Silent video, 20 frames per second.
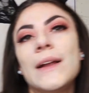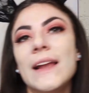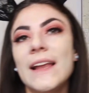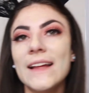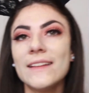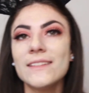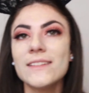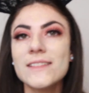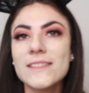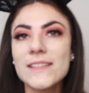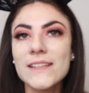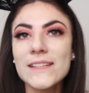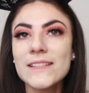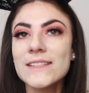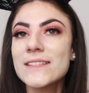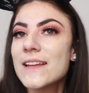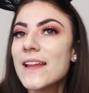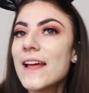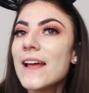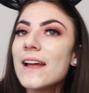blend this in.
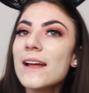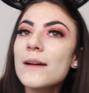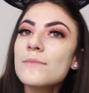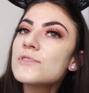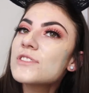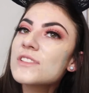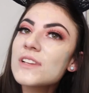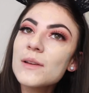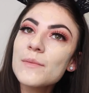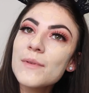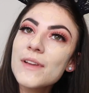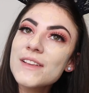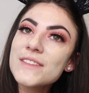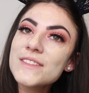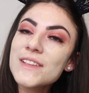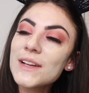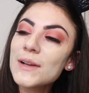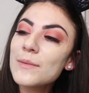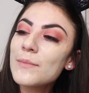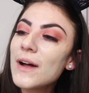Today I'm just gonna be
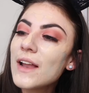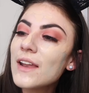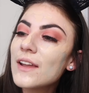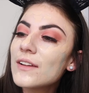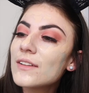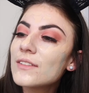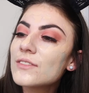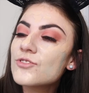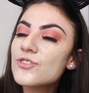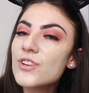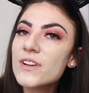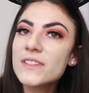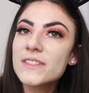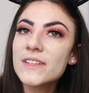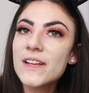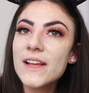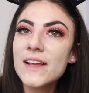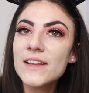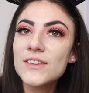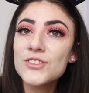using my little
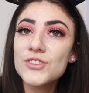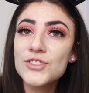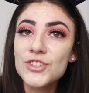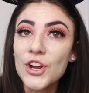trusty